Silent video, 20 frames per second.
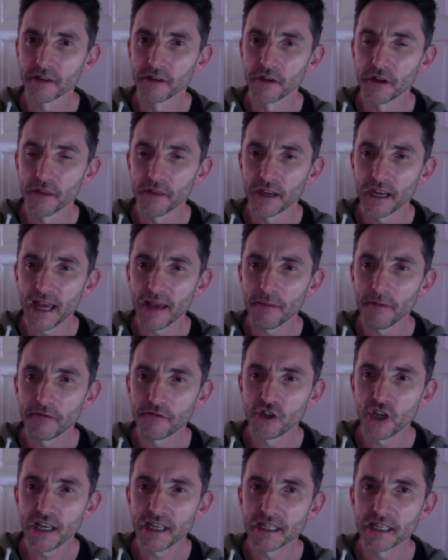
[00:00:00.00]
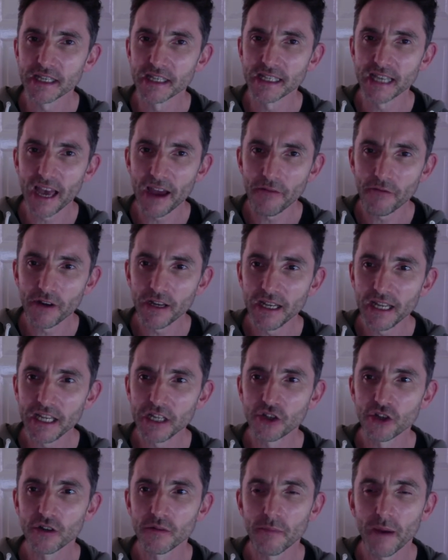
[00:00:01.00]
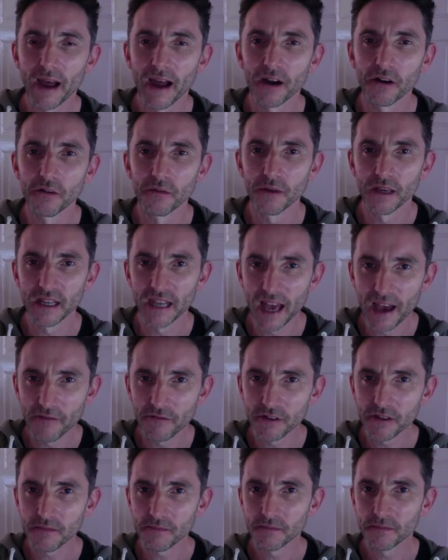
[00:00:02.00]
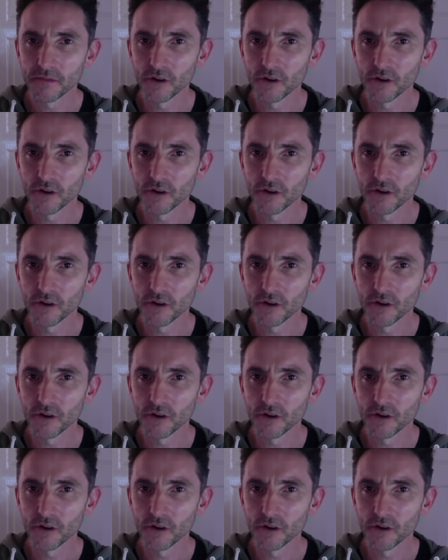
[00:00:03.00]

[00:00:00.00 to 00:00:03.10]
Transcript: that at the name of Jesus every knee should bow, in heaven,